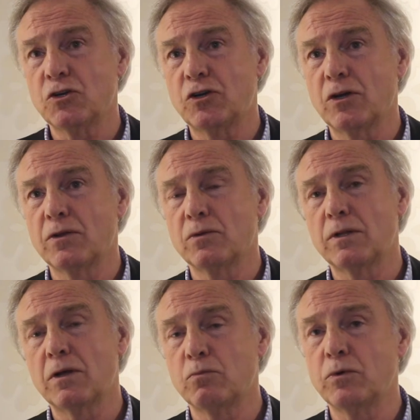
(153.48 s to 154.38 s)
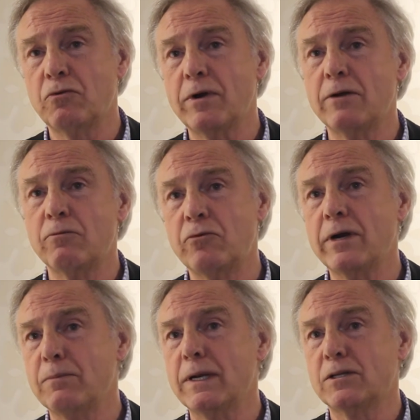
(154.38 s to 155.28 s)
show that we
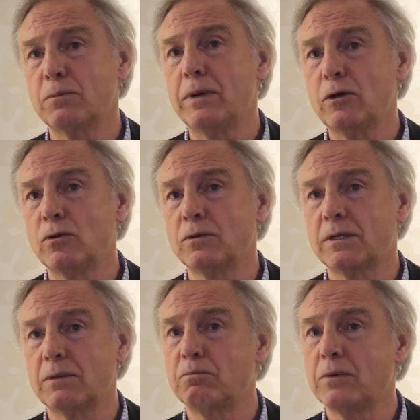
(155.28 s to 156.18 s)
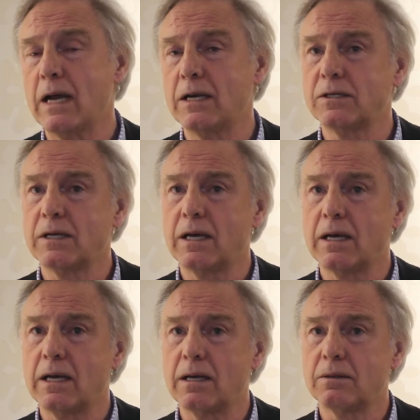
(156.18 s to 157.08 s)
really mean to build and
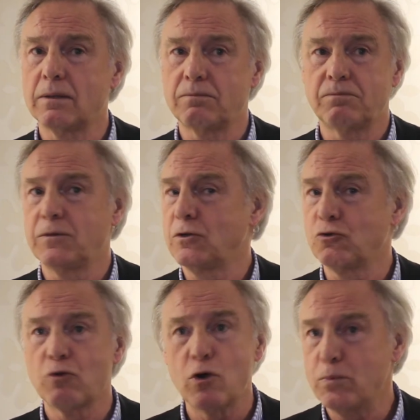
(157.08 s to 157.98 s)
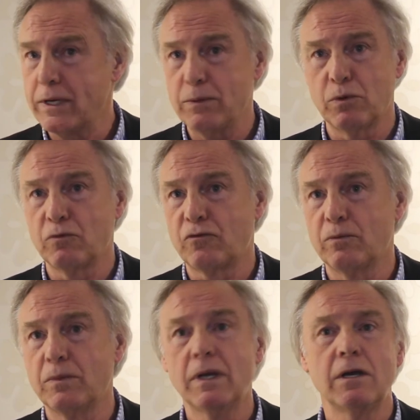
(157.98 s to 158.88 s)
grow people
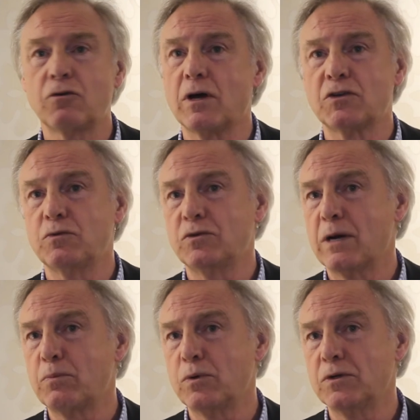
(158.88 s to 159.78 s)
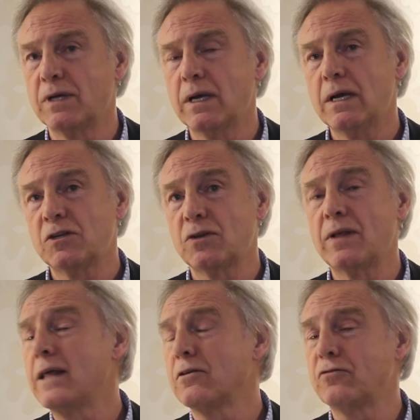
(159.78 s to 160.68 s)
from grassroots upwards. So
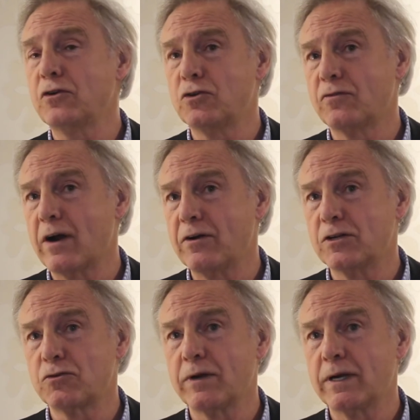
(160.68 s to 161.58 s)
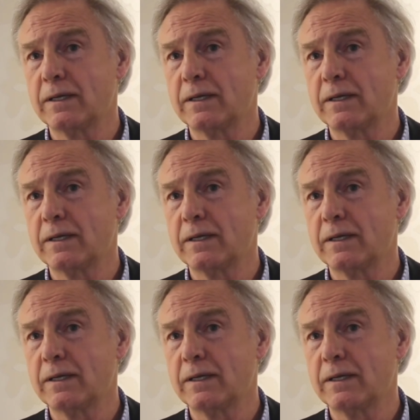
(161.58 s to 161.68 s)
they're the future of our industry.